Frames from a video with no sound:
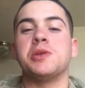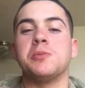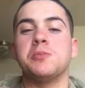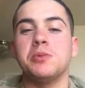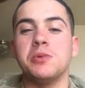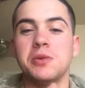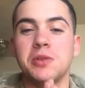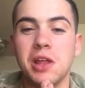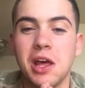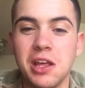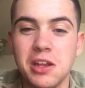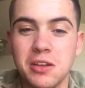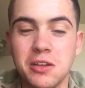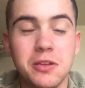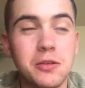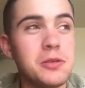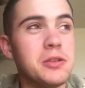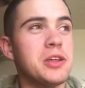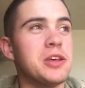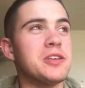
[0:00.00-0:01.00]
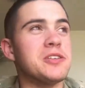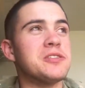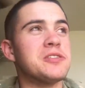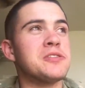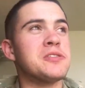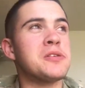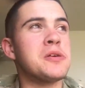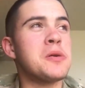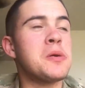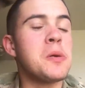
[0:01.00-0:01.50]
people that do
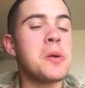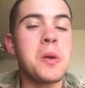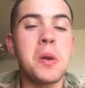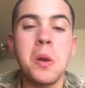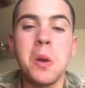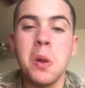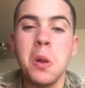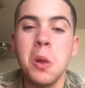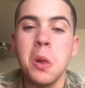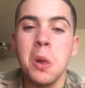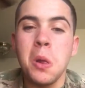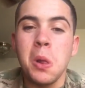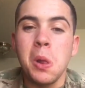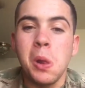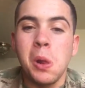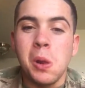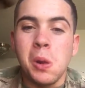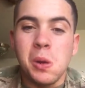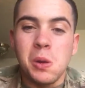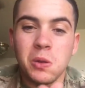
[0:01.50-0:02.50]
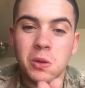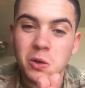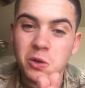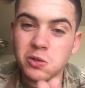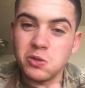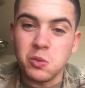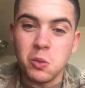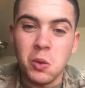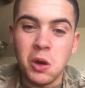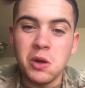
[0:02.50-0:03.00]
this.
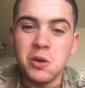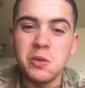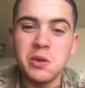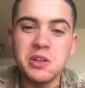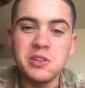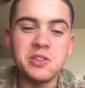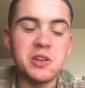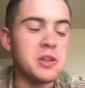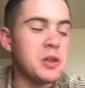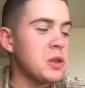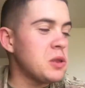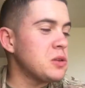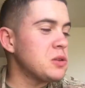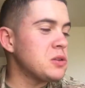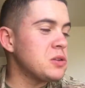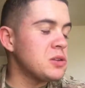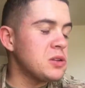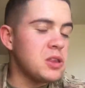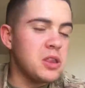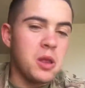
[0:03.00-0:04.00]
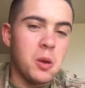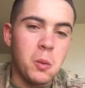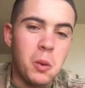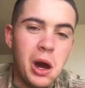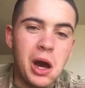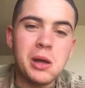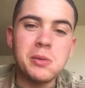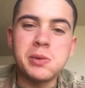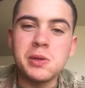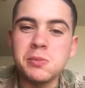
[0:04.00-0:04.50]
There's one reason
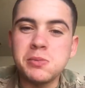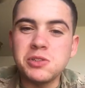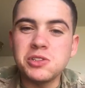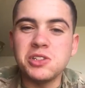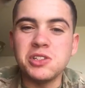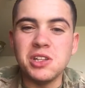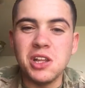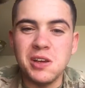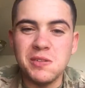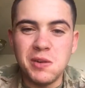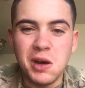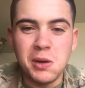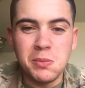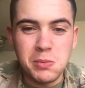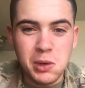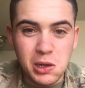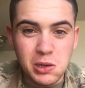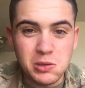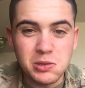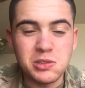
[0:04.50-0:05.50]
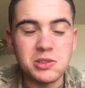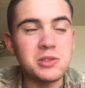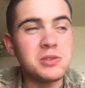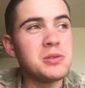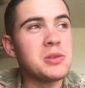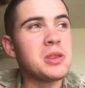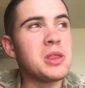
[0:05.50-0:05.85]
why people should live on post.